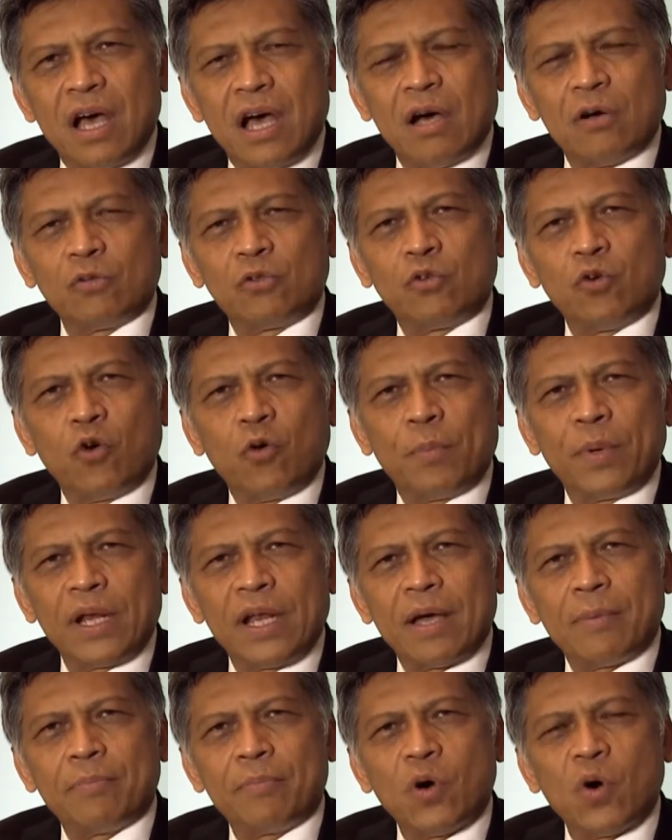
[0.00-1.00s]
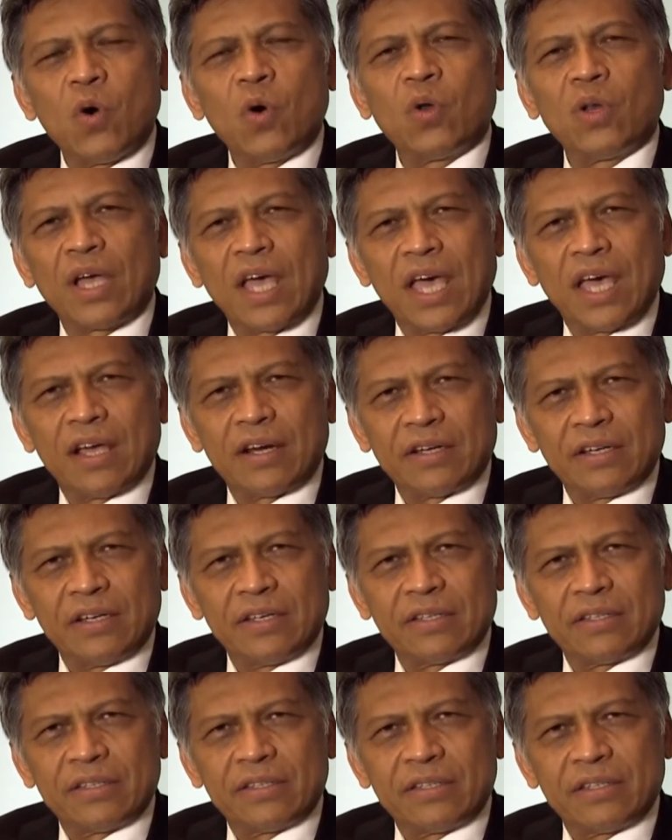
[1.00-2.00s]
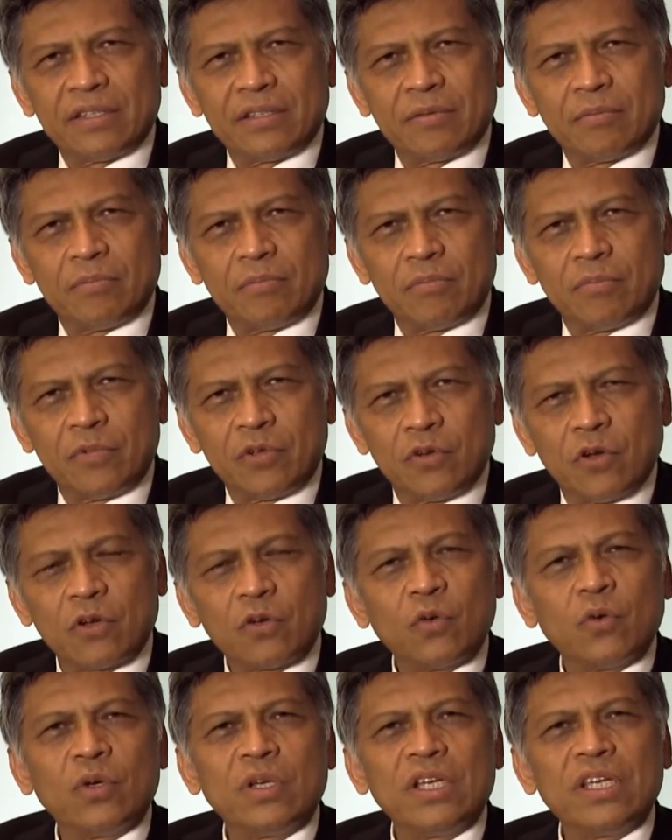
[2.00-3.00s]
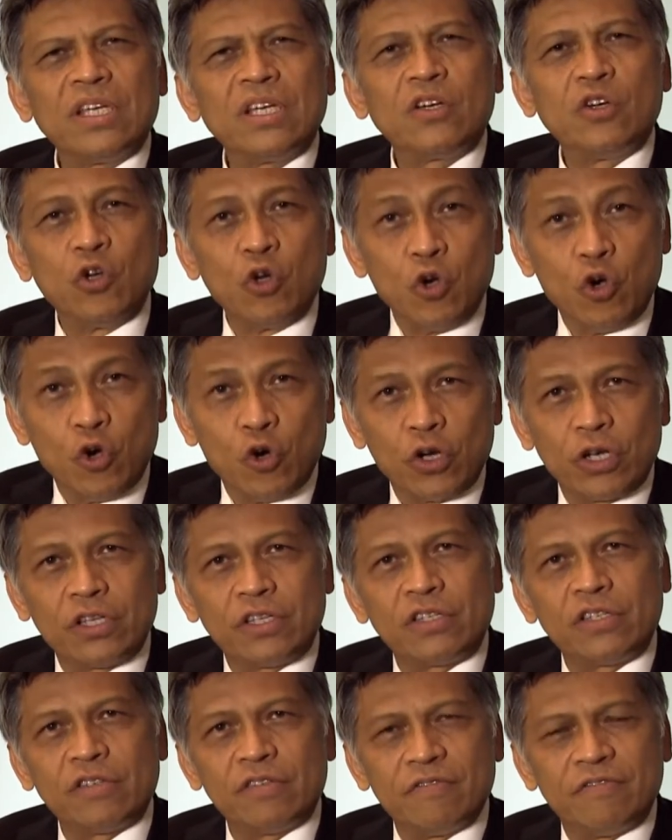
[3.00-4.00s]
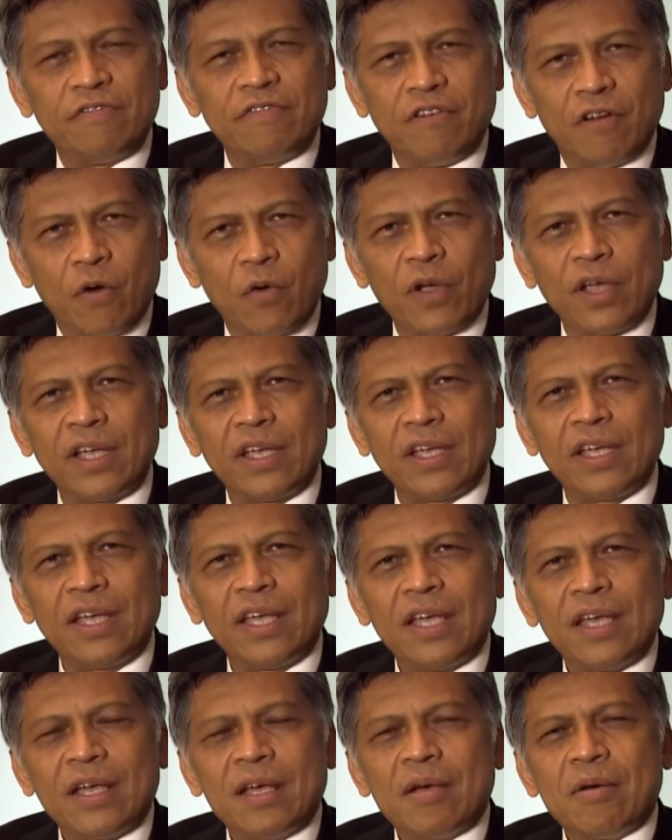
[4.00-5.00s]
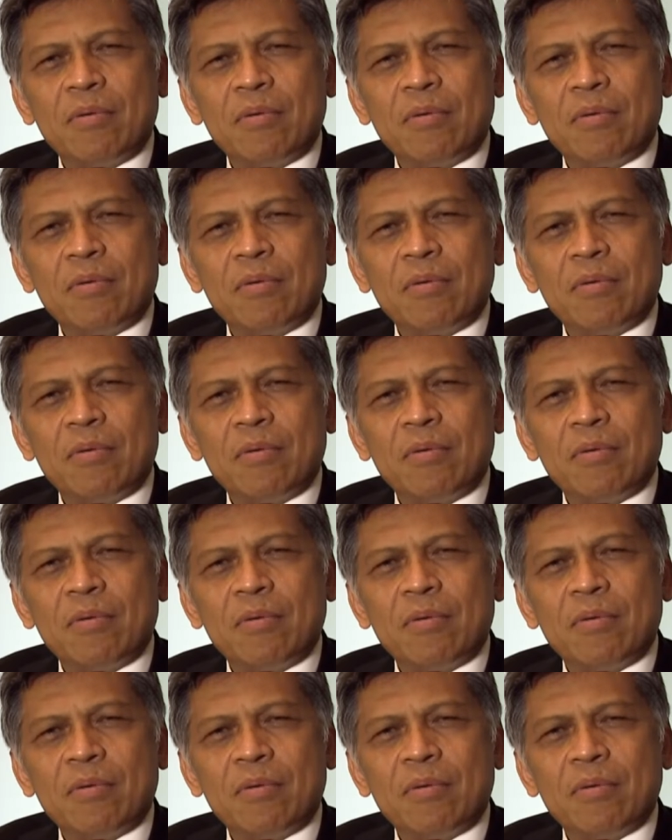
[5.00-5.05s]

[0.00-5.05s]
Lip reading: how to open up all areas, not only goods flowing,